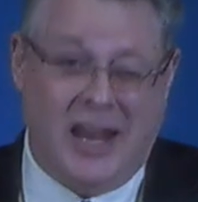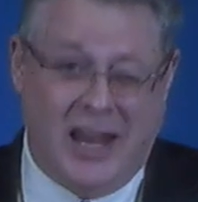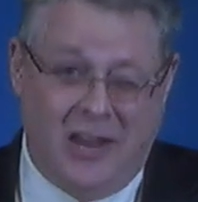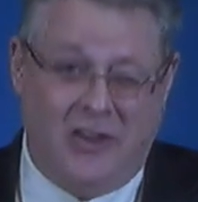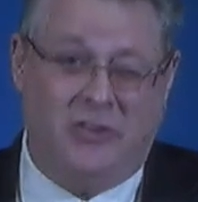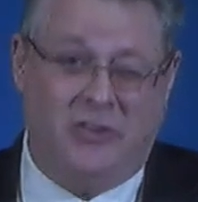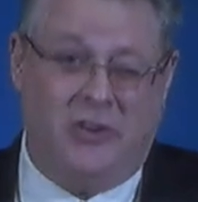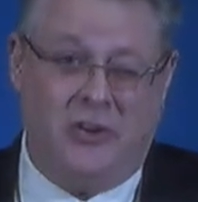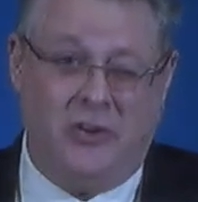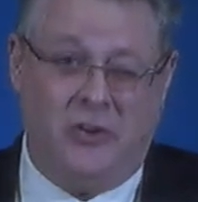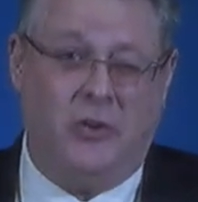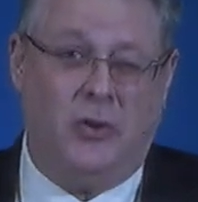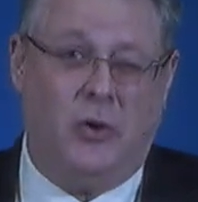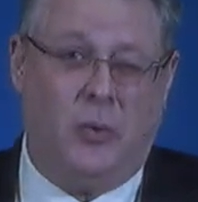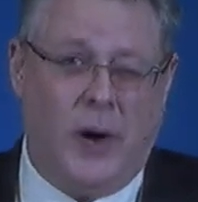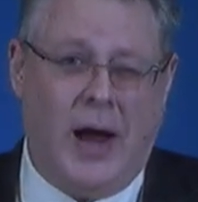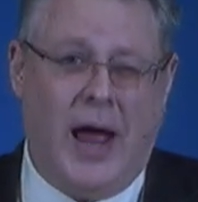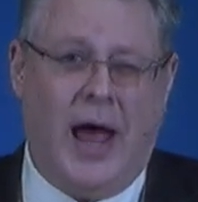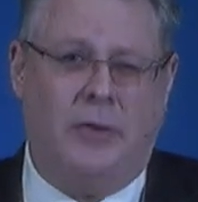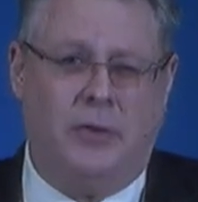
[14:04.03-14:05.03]
isn't the
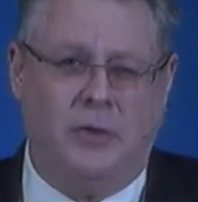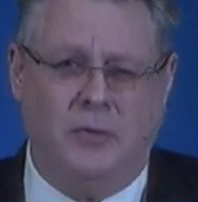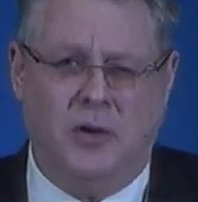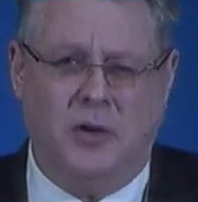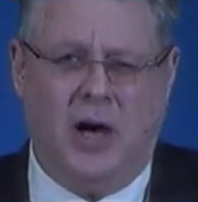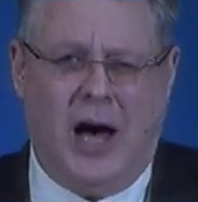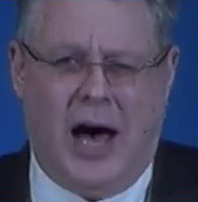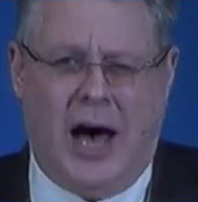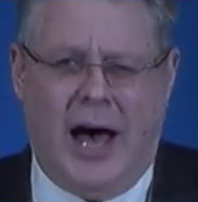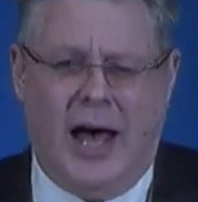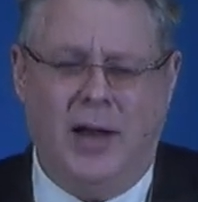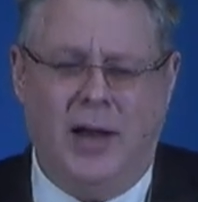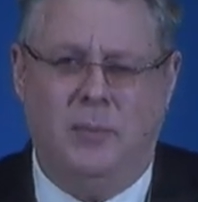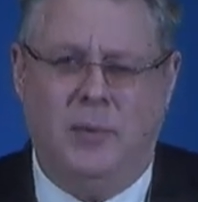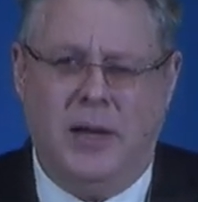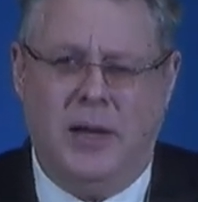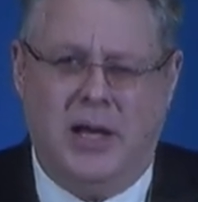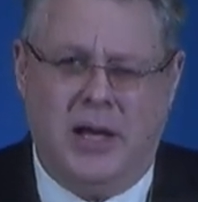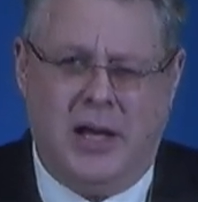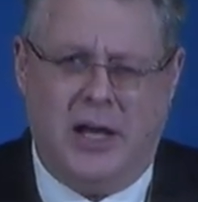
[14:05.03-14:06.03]
wrath of God
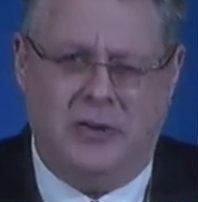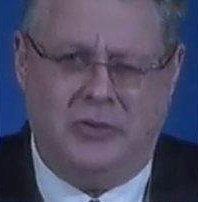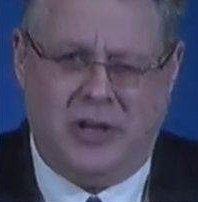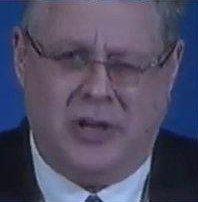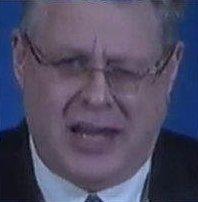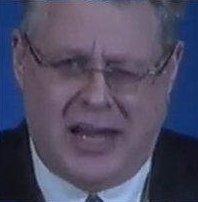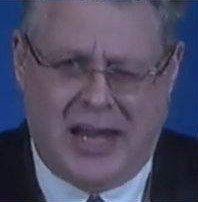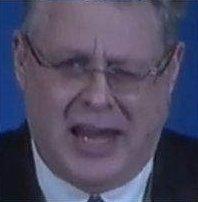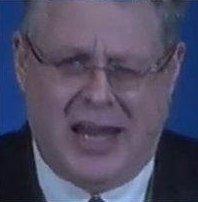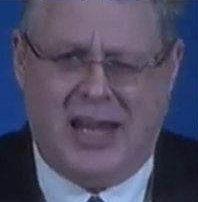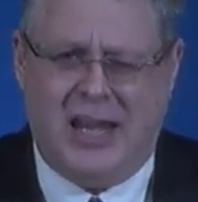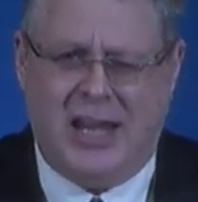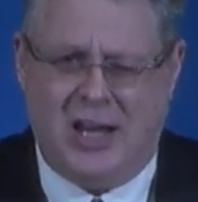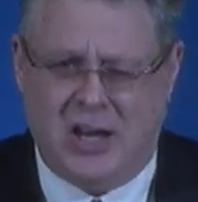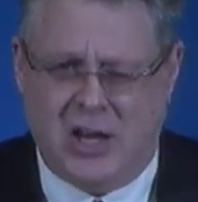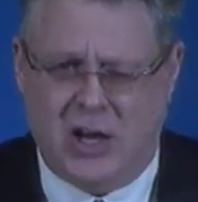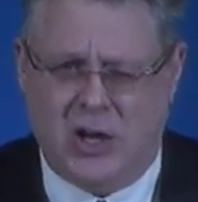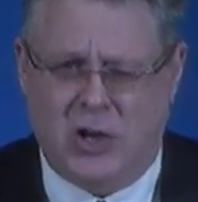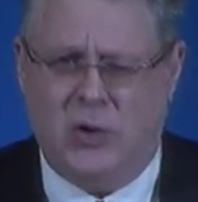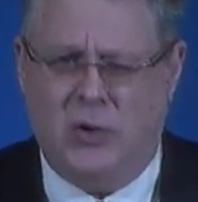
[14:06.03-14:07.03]
because he can
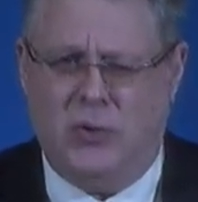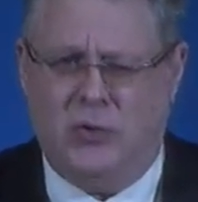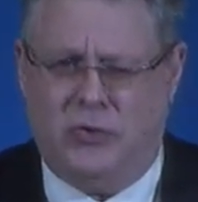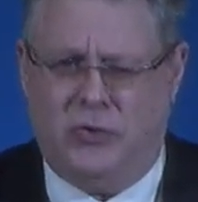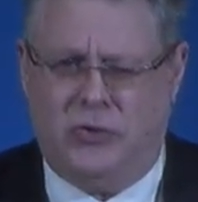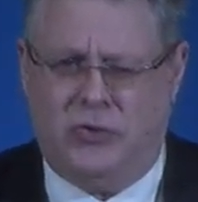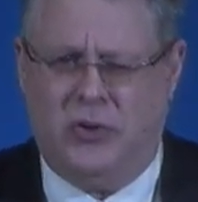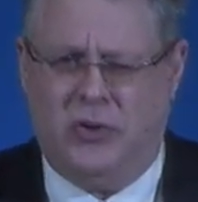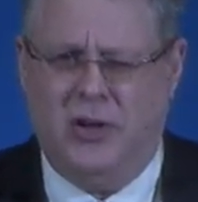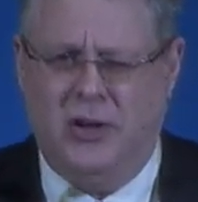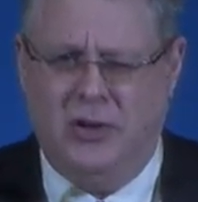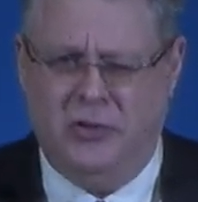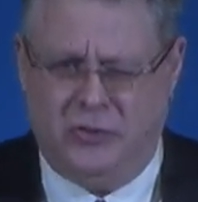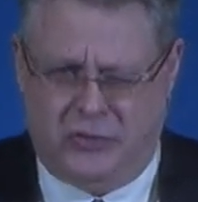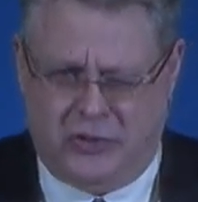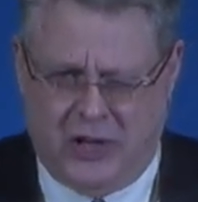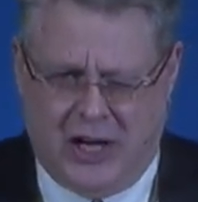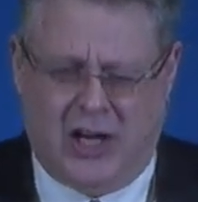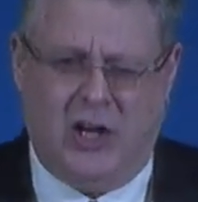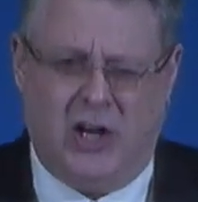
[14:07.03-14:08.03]
use
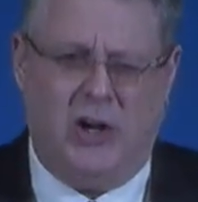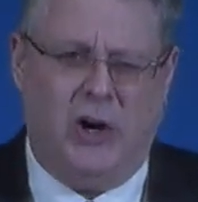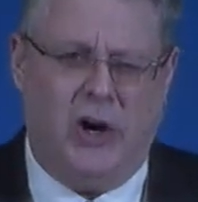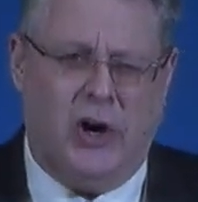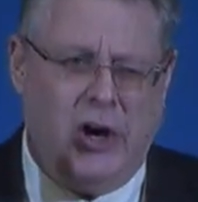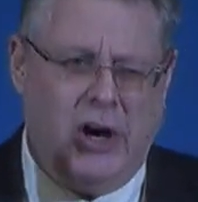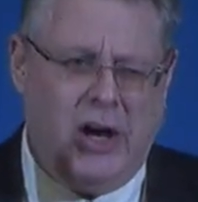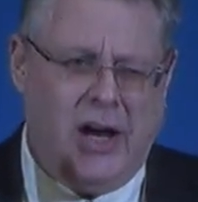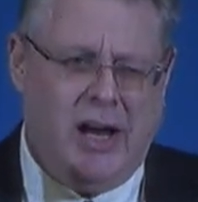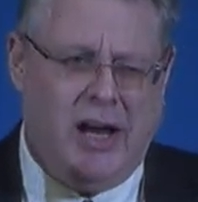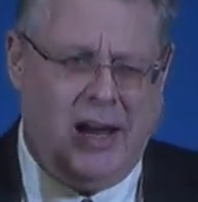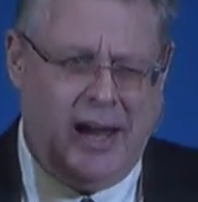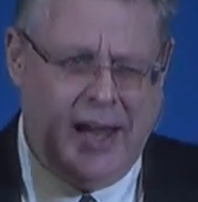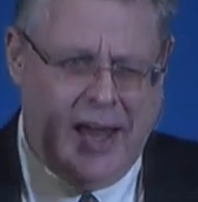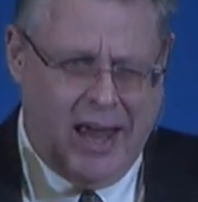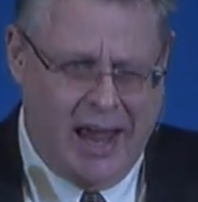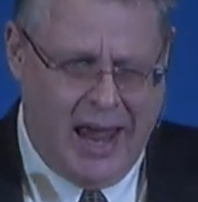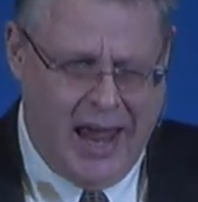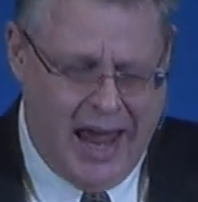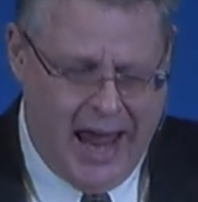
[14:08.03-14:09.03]
secondary
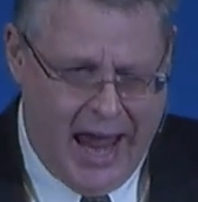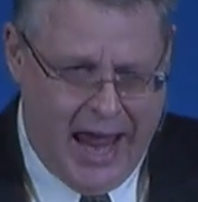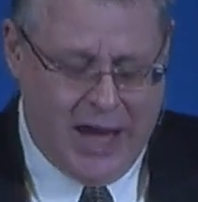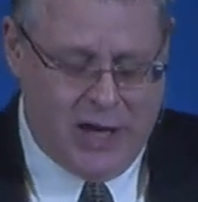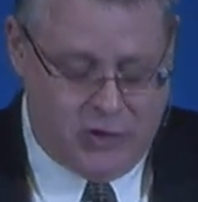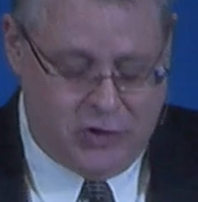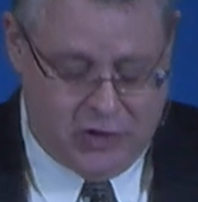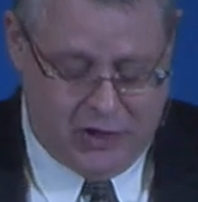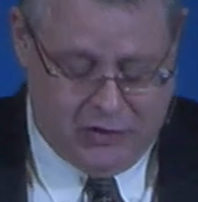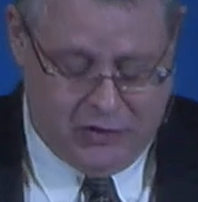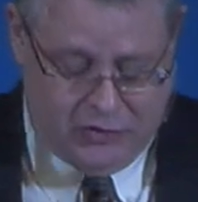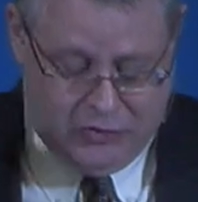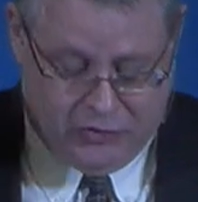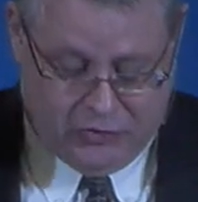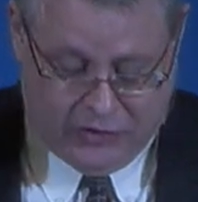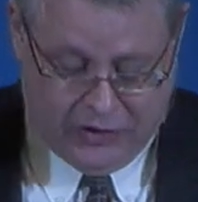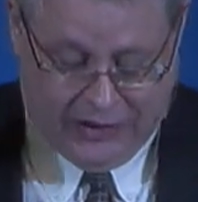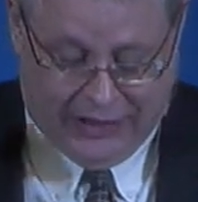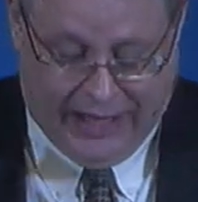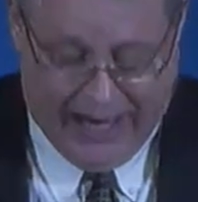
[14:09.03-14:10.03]

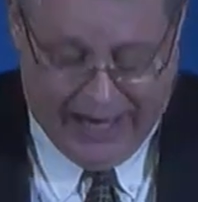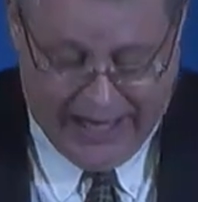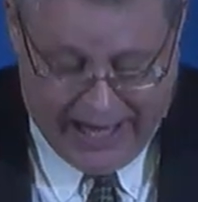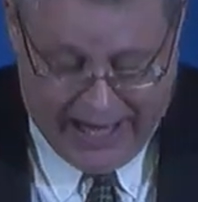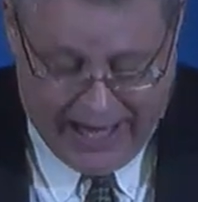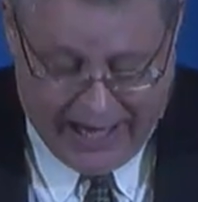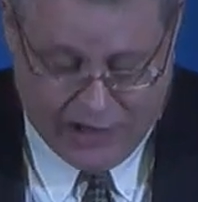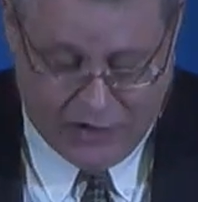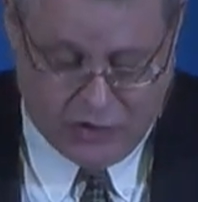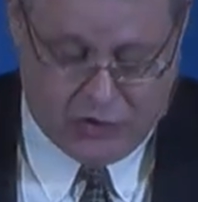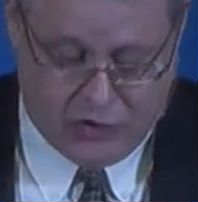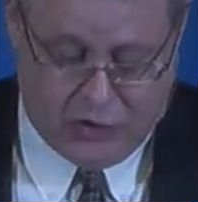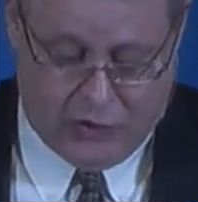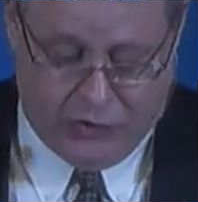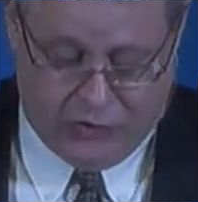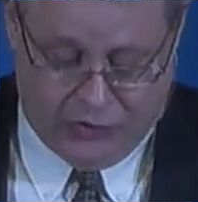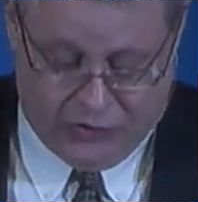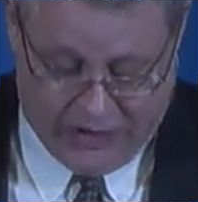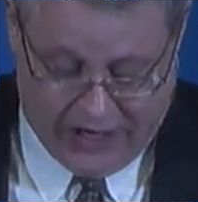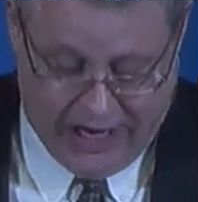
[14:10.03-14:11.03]
agents like
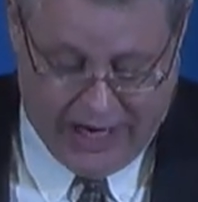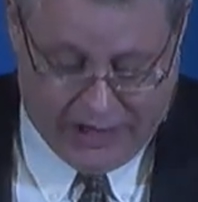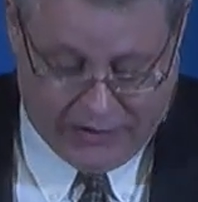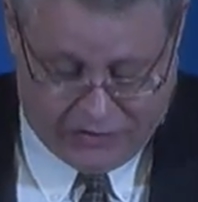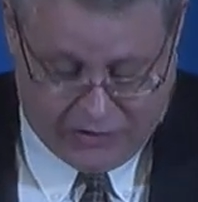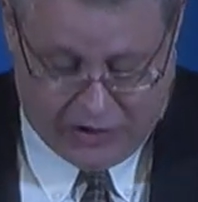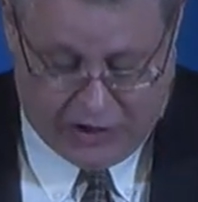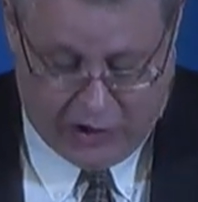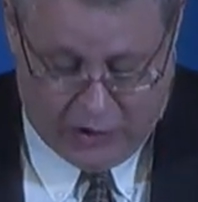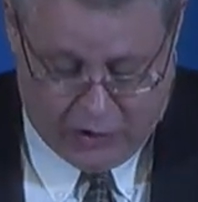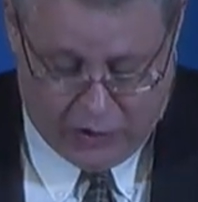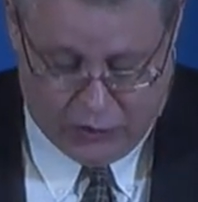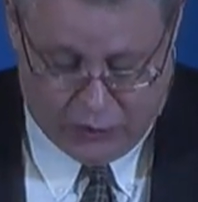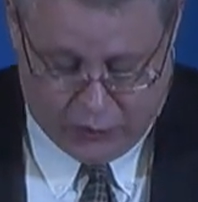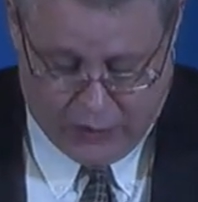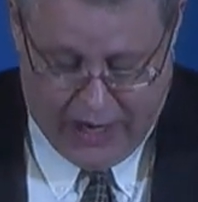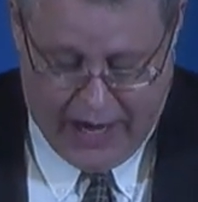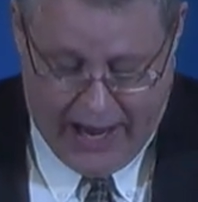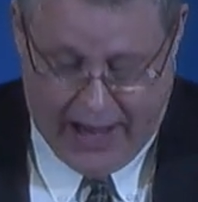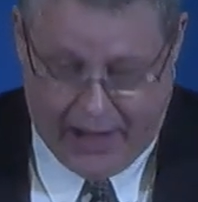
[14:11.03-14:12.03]
angels to execute his
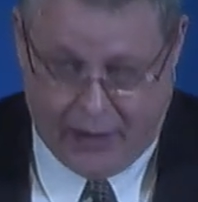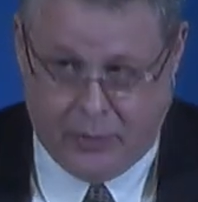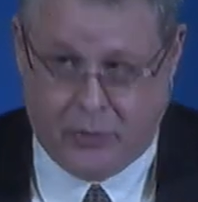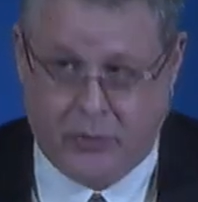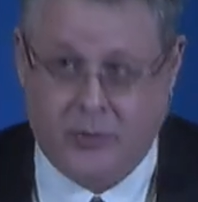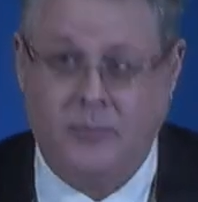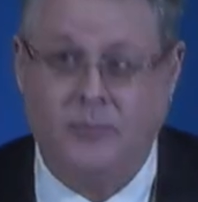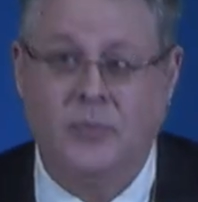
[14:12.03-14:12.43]
wrath.